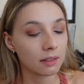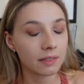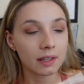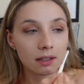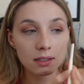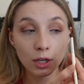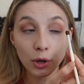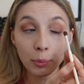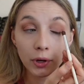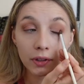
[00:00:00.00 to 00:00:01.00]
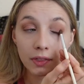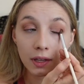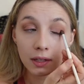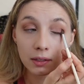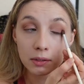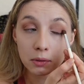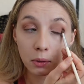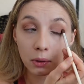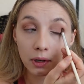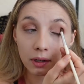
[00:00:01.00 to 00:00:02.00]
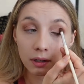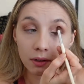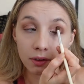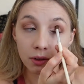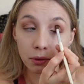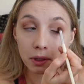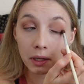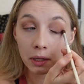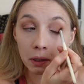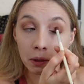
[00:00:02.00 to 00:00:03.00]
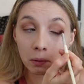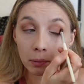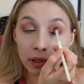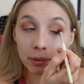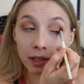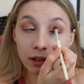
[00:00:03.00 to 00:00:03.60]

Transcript: things like birthdays or the new year or maybe